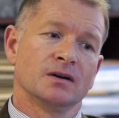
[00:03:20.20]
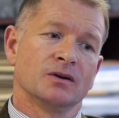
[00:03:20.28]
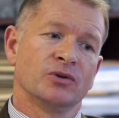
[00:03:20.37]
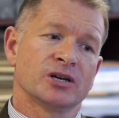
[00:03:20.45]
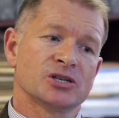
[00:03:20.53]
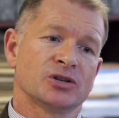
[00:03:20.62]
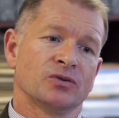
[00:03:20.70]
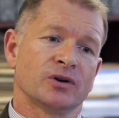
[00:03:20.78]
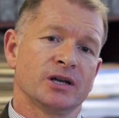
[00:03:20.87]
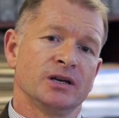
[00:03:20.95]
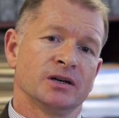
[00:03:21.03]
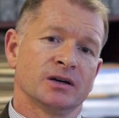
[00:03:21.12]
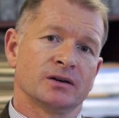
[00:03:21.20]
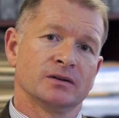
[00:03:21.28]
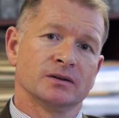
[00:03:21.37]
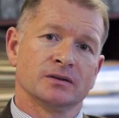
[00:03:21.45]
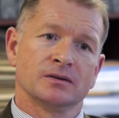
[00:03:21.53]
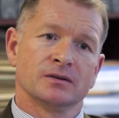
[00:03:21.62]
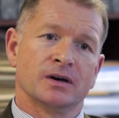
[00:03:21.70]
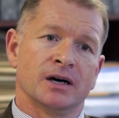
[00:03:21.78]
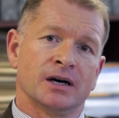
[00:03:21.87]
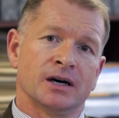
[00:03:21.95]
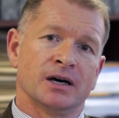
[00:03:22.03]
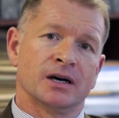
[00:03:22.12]
We can store here
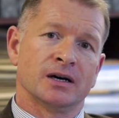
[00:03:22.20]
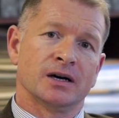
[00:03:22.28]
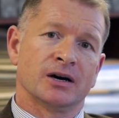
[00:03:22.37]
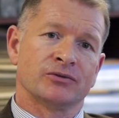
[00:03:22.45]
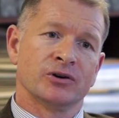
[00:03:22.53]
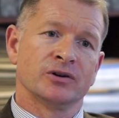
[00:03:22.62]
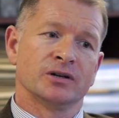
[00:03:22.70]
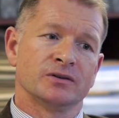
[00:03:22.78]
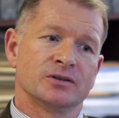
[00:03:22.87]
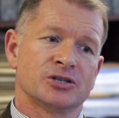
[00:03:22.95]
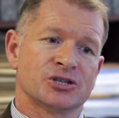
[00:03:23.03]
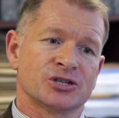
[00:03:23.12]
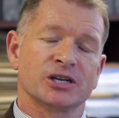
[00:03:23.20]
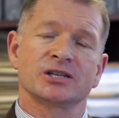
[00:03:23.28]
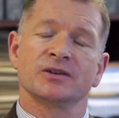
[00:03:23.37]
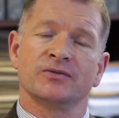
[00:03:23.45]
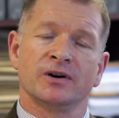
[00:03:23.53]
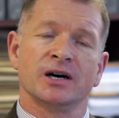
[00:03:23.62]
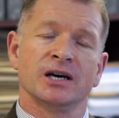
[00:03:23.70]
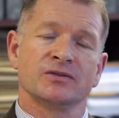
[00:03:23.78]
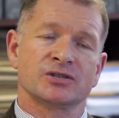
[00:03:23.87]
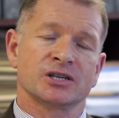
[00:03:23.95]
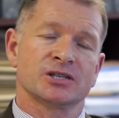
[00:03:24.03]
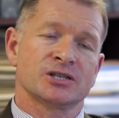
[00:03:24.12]
around
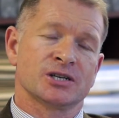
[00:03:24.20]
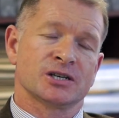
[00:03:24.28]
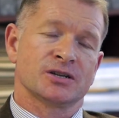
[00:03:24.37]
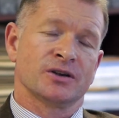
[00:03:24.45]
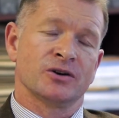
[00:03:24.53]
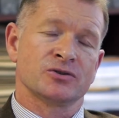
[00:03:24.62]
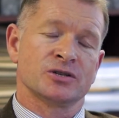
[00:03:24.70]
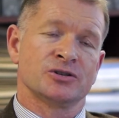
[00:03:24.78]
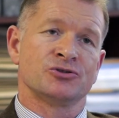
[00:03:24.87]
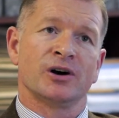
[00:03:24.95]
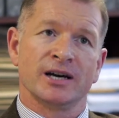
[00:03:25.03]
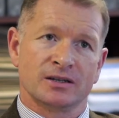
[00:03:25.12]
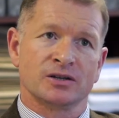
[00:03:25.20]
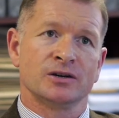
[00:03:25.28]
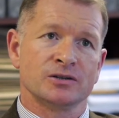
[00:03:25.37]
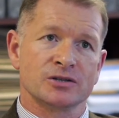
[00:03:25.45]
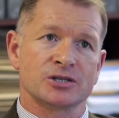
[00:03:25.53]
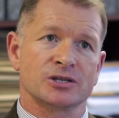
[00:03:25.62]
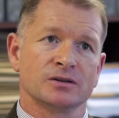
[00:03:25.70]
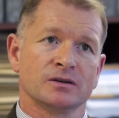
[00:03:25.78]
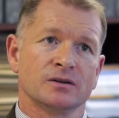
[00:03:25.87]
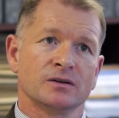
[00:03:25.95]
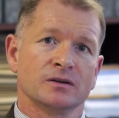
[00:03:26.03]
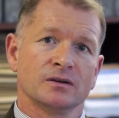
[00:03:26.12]
66,000 dry tonnes,
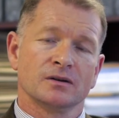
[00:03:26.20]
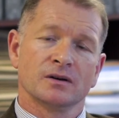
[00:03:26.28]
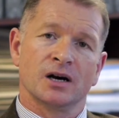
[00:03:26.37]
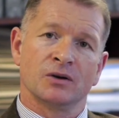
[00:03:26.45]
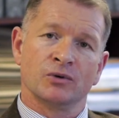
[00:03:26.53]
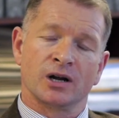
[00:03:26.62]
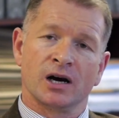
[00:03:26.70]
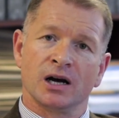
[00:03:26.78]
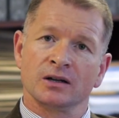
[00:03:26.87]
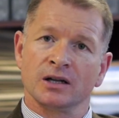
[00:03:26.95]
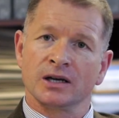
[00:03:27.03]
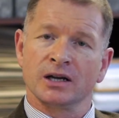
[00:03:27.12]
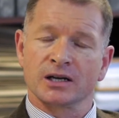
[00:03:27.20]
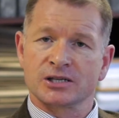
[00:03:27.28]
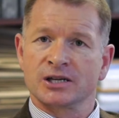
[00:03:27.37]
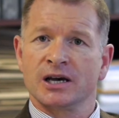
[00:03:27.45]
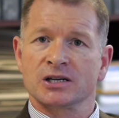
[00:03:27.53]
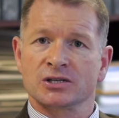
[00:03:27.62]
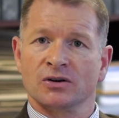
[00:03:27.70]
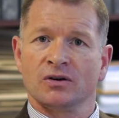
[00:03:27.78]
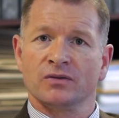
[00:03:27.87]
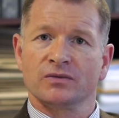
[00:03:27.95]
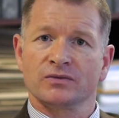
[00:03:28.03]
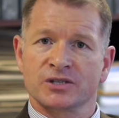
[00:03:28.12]
and we're handling in excess
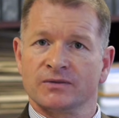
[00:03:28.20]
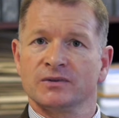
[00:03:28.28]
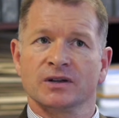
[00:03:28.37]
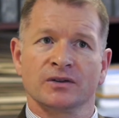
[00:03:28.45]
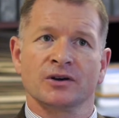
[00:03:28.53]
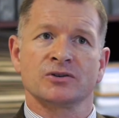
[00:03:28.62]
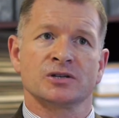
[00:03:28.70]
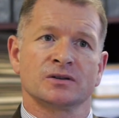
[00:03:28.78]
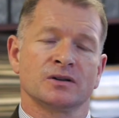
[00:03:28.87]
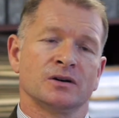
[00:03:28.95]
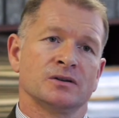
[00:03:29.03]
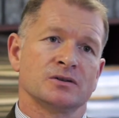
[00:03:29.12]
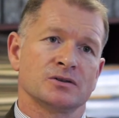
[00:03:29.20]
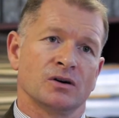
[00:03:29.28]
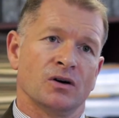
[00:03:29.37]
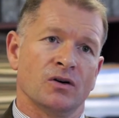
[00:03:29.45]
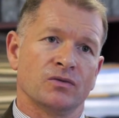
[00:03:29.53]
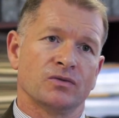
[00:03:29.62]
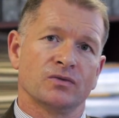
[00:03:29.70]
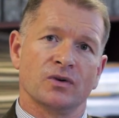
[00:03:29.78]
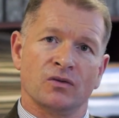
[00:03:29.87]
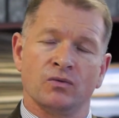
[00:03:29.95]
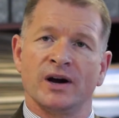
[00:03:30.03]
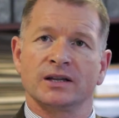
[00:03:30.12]
of 70,000 tonnes
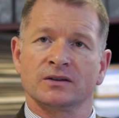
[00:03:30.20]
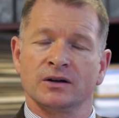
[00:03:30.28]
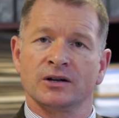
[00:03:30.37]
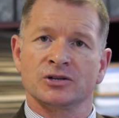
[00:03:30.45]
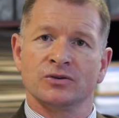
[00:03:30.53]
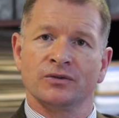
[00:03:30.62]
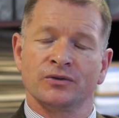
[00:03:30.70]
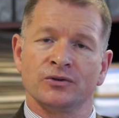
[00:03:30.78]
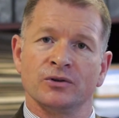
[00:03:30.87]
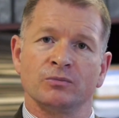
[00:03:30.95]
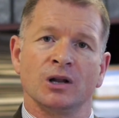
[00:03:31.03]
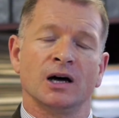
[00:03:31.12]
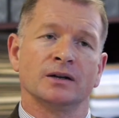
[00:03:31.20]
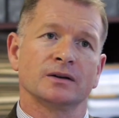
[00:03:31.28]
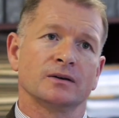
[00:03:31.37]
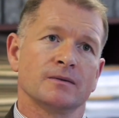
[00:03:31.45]
of wet tonnage going through the plant.